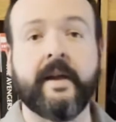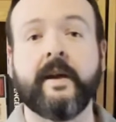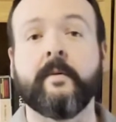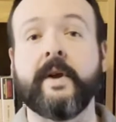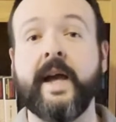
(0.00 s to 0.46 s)

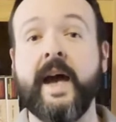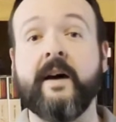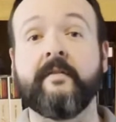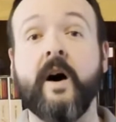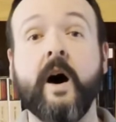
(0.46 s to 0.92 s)
We
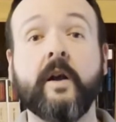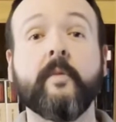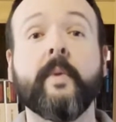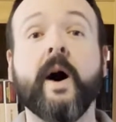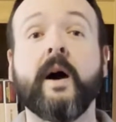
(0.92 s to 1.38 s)
have
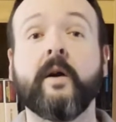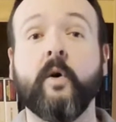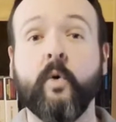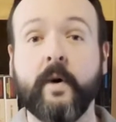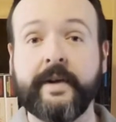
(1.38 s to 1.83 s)
Autobot
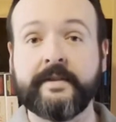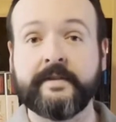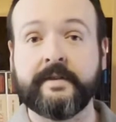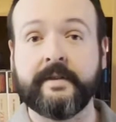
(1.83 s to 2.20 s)
Hoist.